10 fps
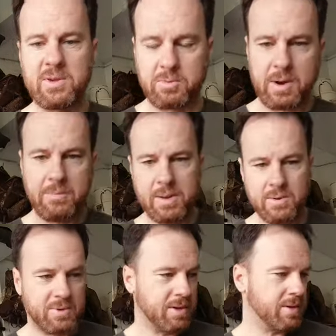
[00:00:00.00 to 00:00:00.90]
this is what I've been
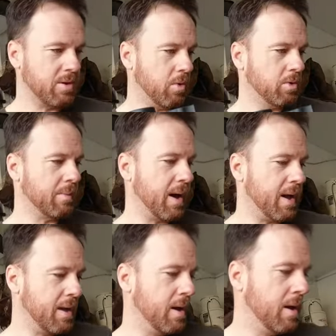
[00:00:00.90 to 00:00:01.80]
using to hold
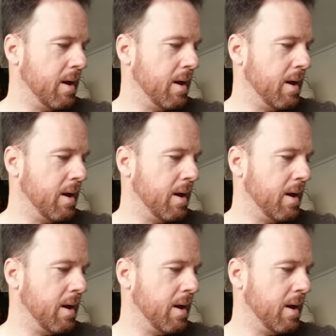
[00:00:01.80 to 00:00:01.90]
my